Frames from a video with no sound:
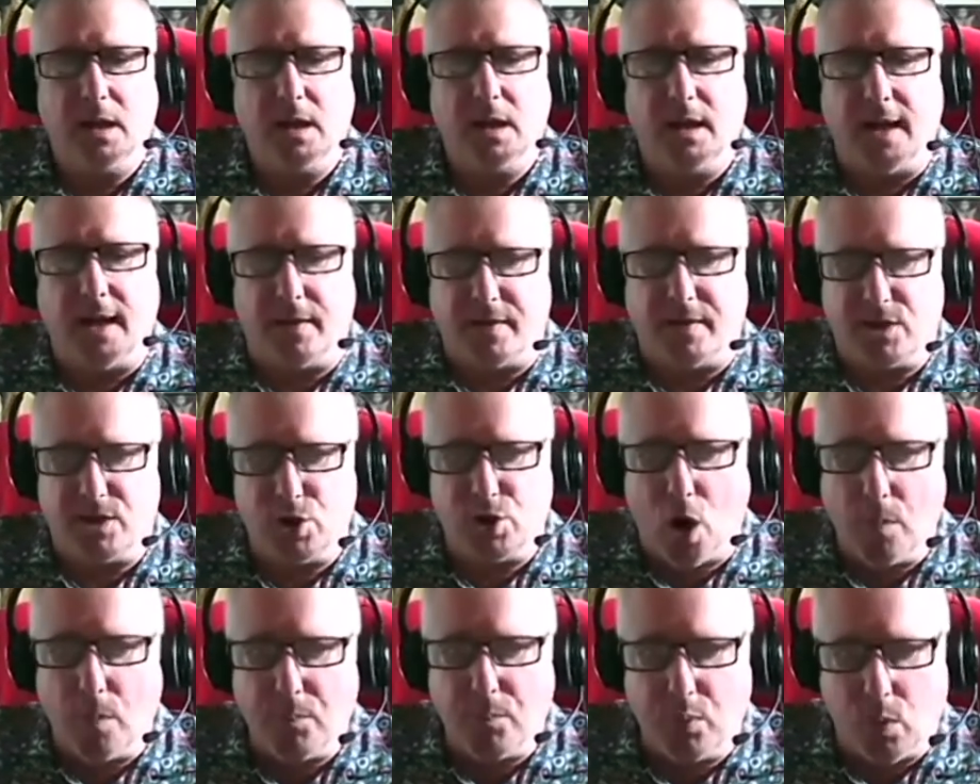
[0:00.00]
Now, the
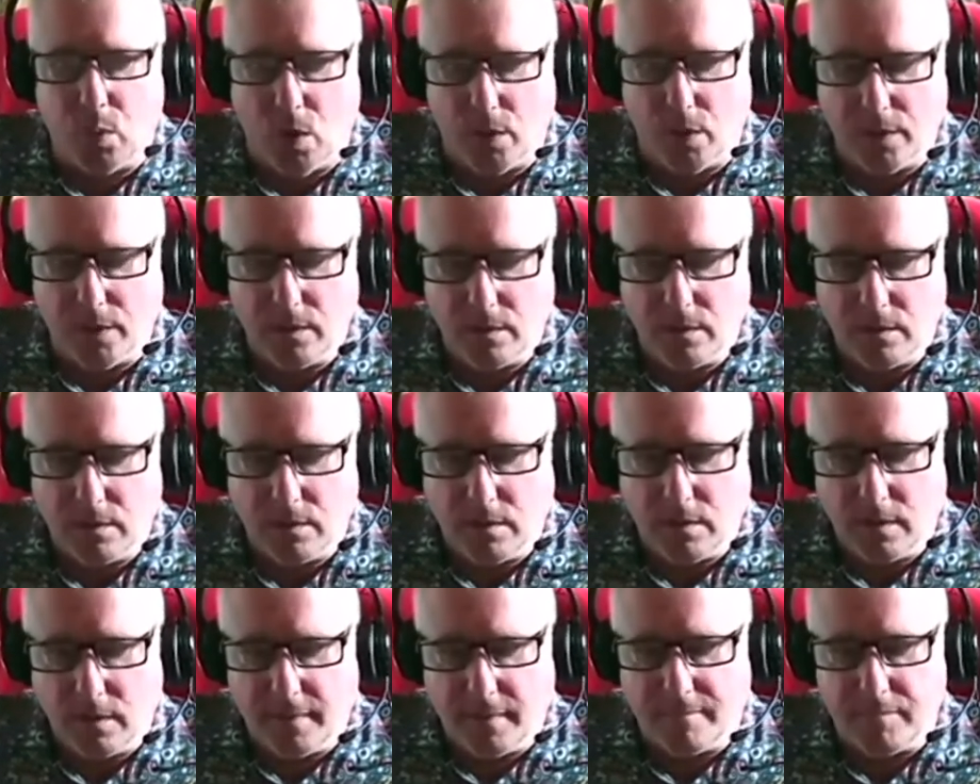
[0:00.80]
top one
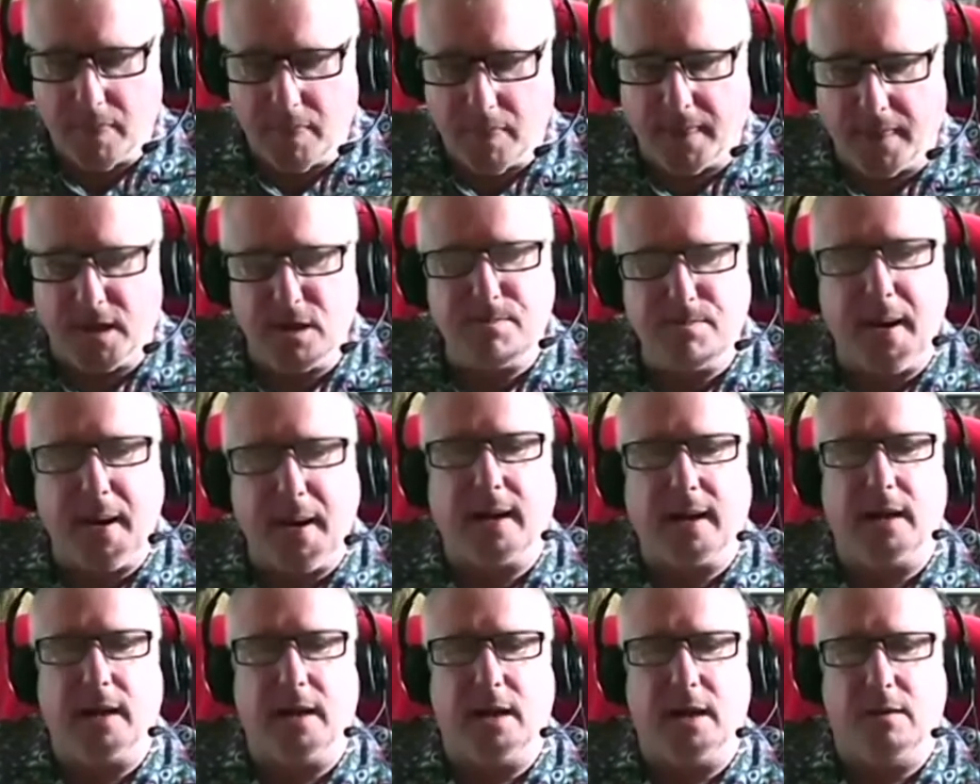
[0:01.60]
is
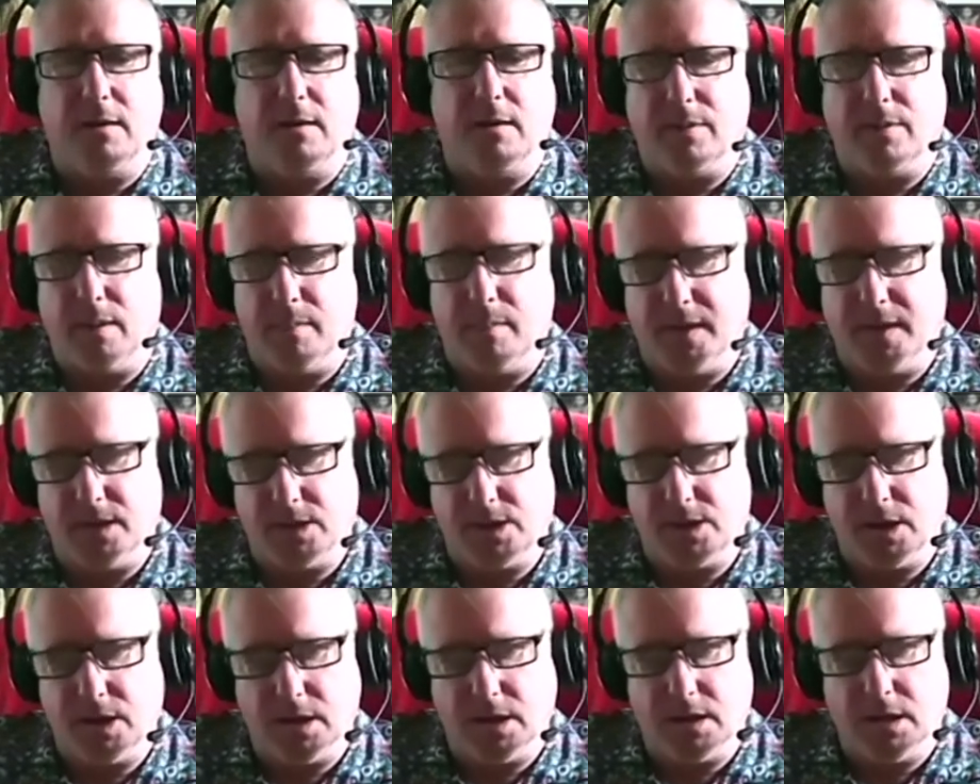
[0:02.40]
badly
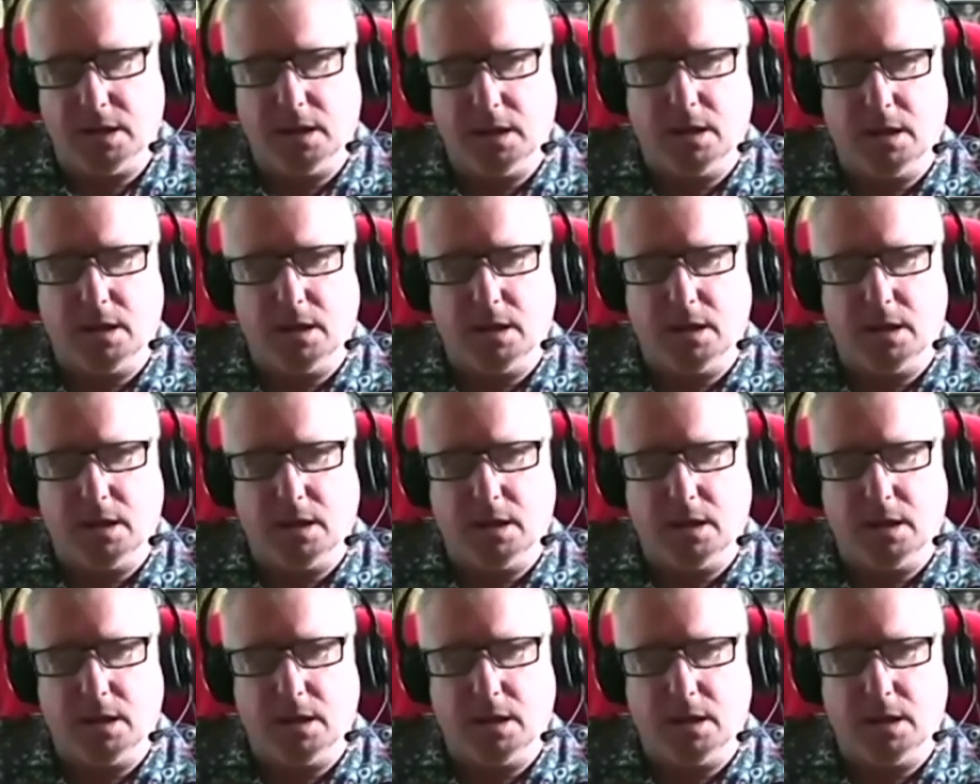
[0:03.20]
implemented.